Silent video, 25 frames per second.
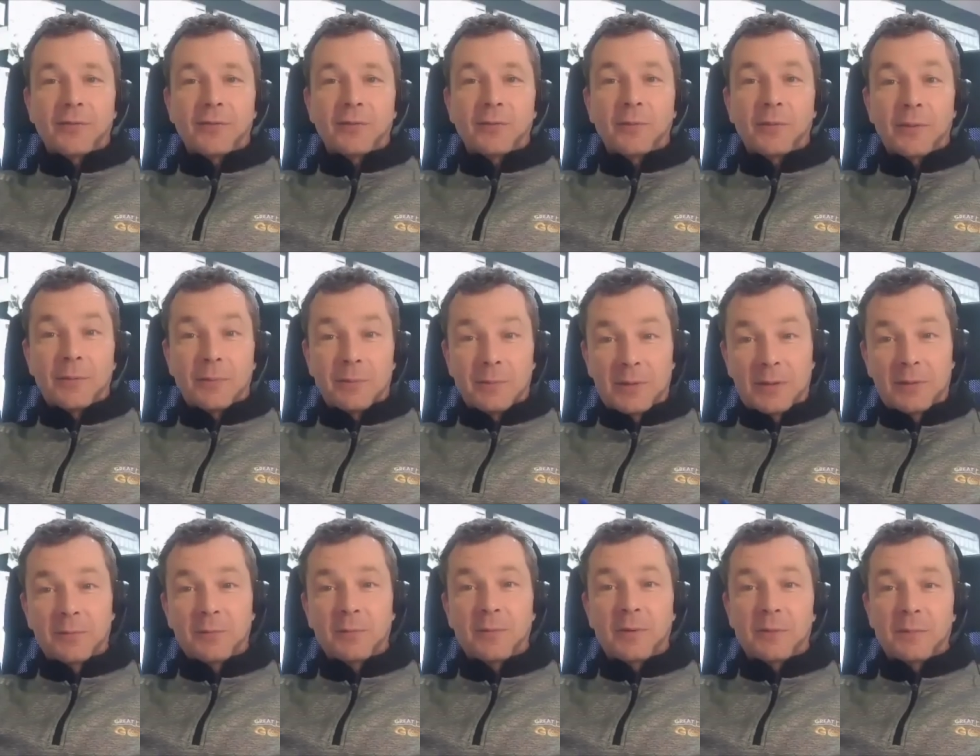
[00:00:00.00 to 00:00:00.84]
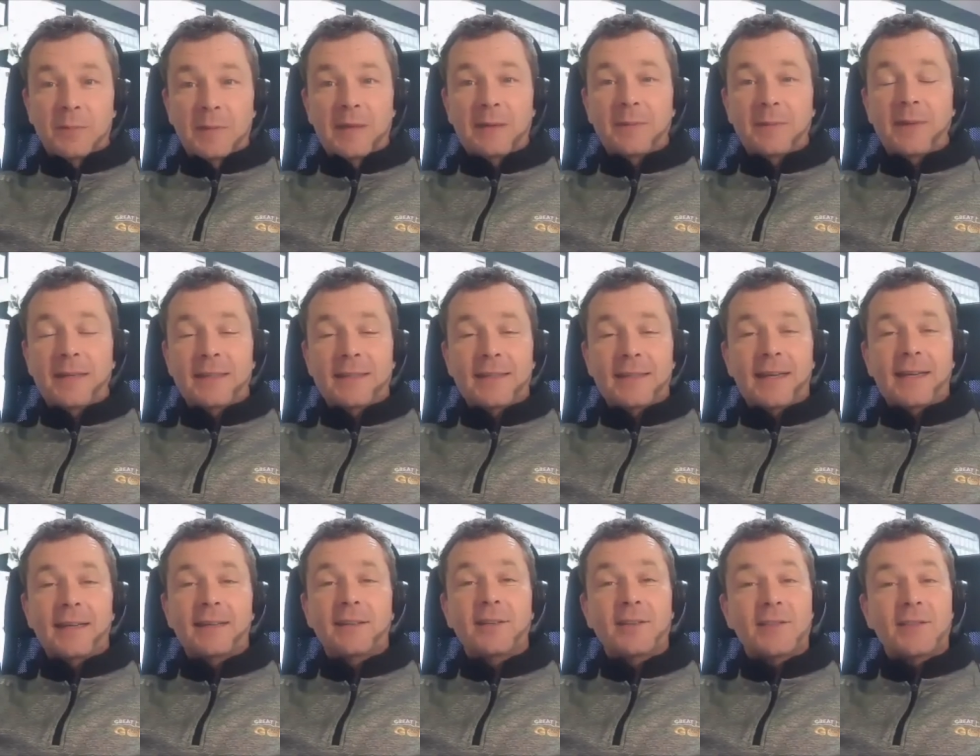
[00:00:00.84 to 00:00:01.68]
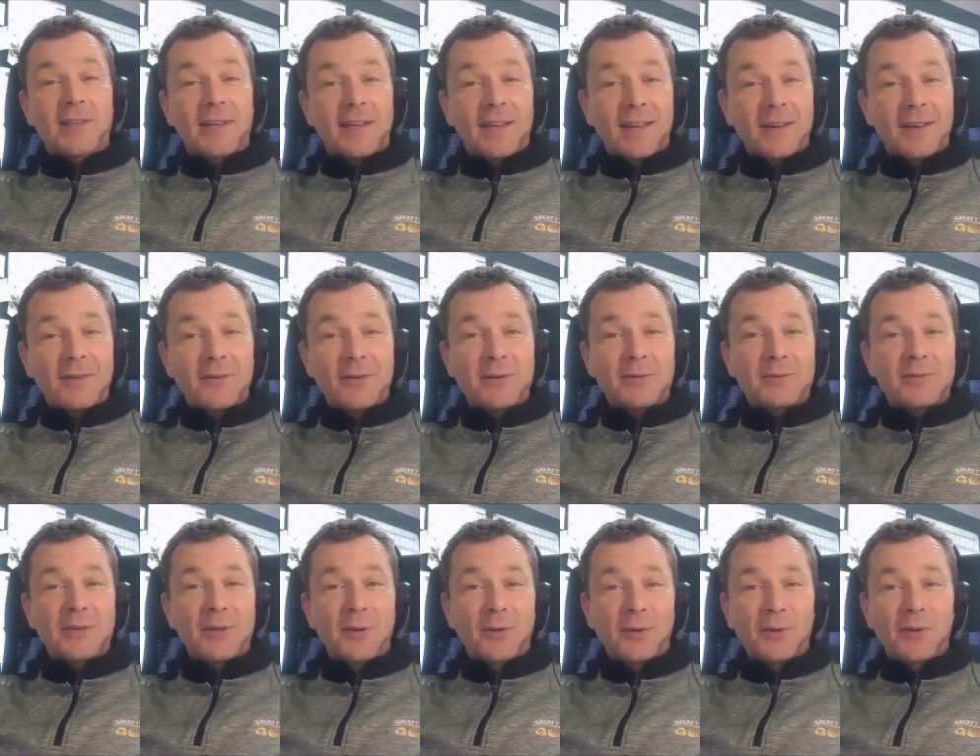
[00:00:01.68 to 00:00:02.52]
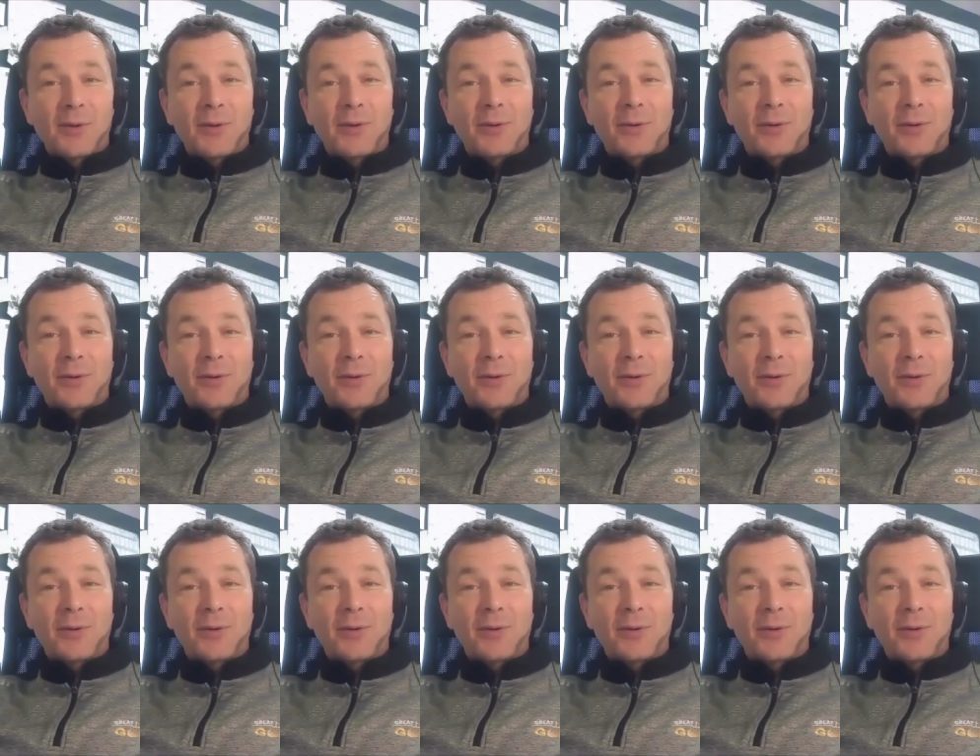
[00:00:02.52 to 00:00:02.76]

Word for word: with, with me and my dad to St Andrews, the old course.